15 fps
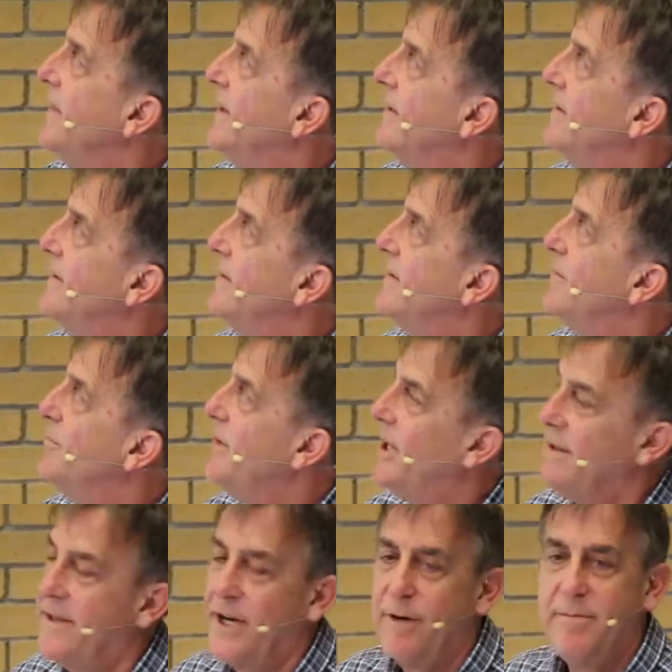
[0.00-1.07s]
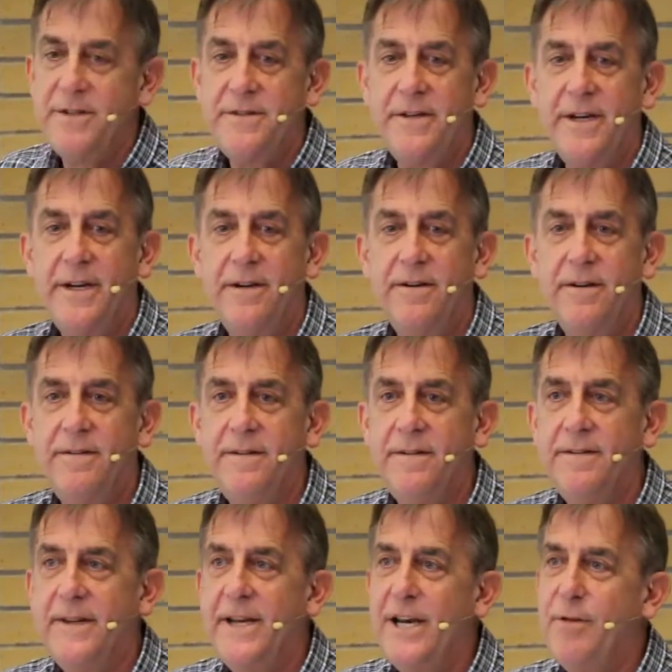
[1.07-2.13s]
This is Mel Derbyshire.
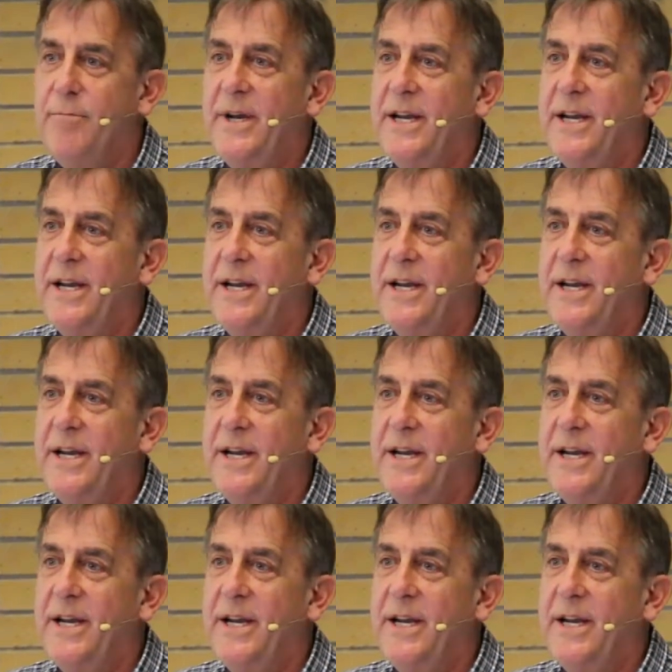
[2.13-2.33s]
She's the head